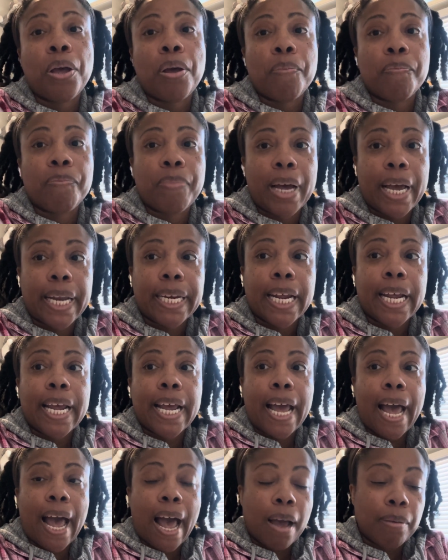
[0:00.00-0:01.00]
But
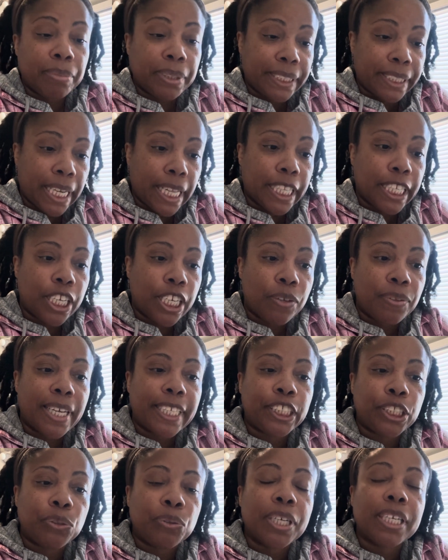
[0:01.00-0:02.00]
I'm just telling you
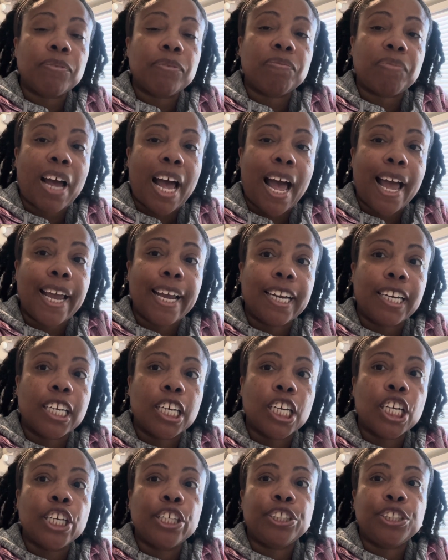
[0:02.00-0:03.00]
that you can
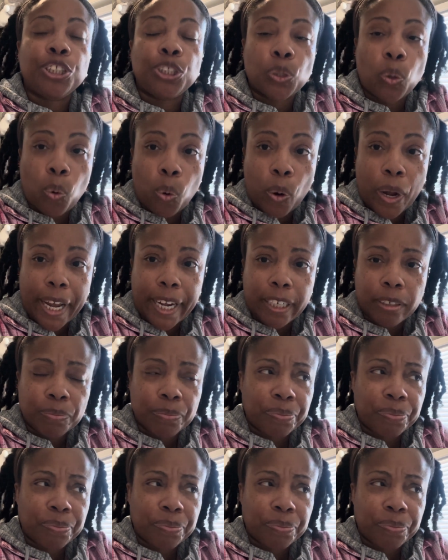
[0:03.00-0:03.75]
find joy.